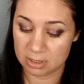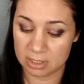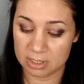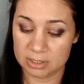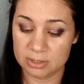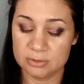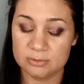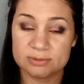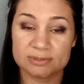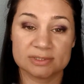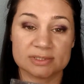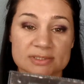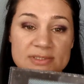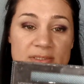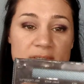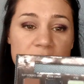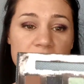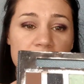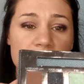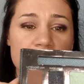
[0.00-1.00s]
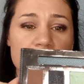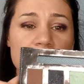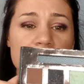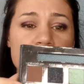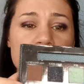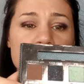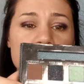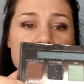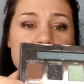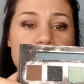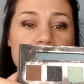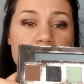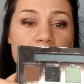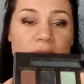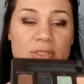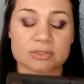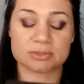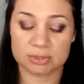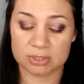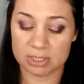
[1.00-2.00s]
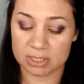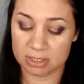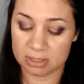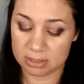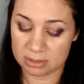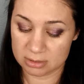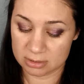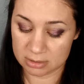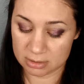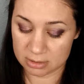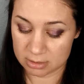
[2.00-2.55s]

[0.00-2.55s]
I use this color buttery